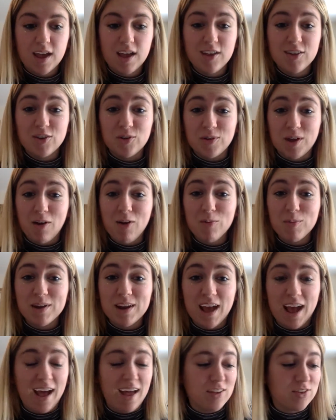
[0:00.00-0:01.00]
So now I'm going
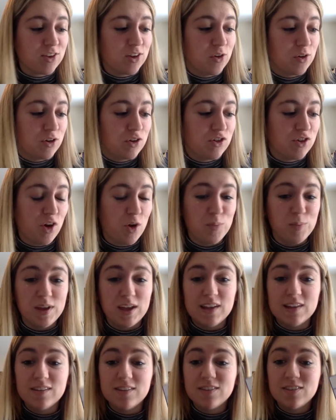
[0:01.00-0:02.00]
to ask you to show
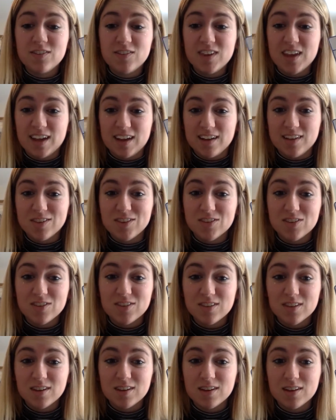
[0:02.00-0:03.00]
me 6,
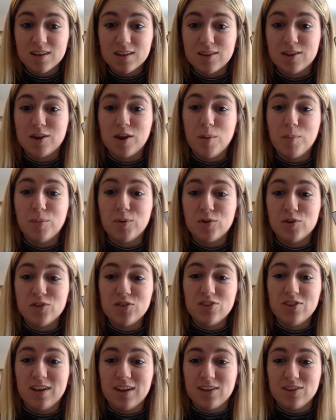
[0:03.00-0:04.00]
the number
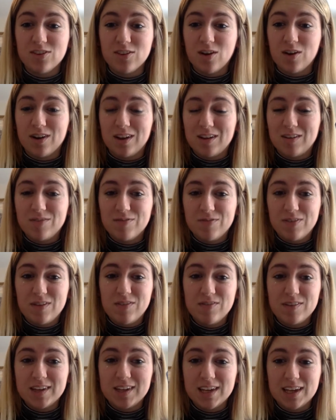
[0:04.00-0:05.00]
6, on a
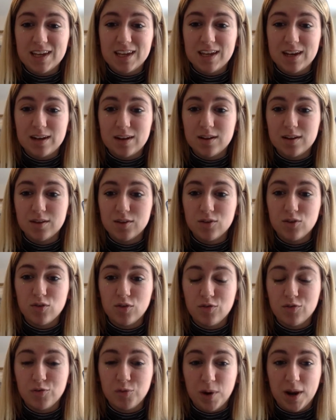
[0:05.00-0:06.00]
15
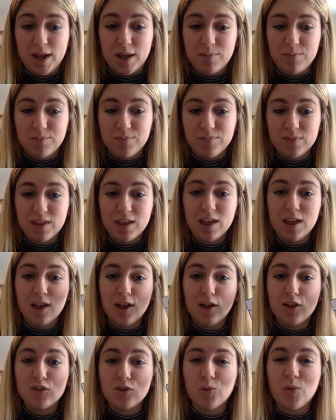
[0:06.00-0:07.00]
frame.
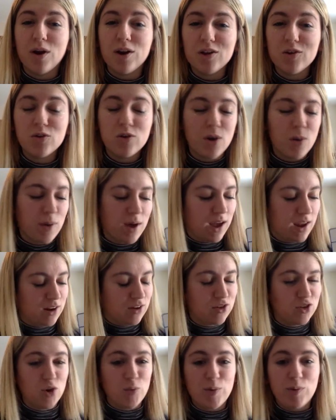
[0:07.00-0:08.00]
So why don't you go ahead
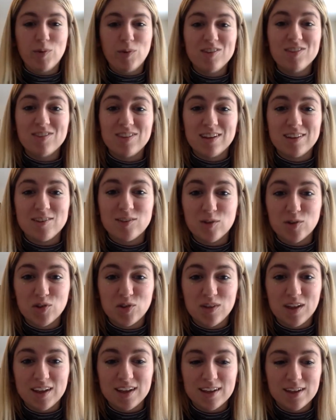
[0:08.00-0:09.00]
and show me what 6 looks
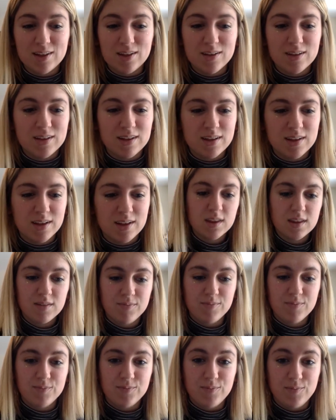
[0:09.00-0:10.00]
like?
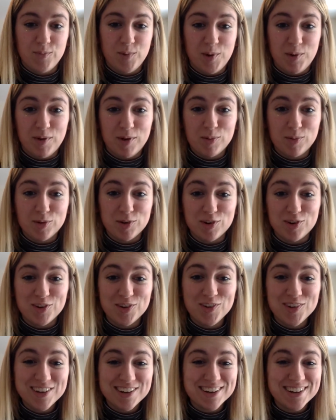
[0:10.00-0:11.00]
Were you able to do
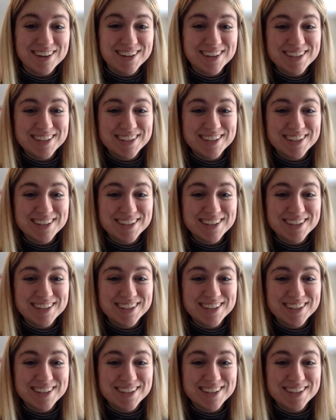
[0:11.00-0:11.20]
it?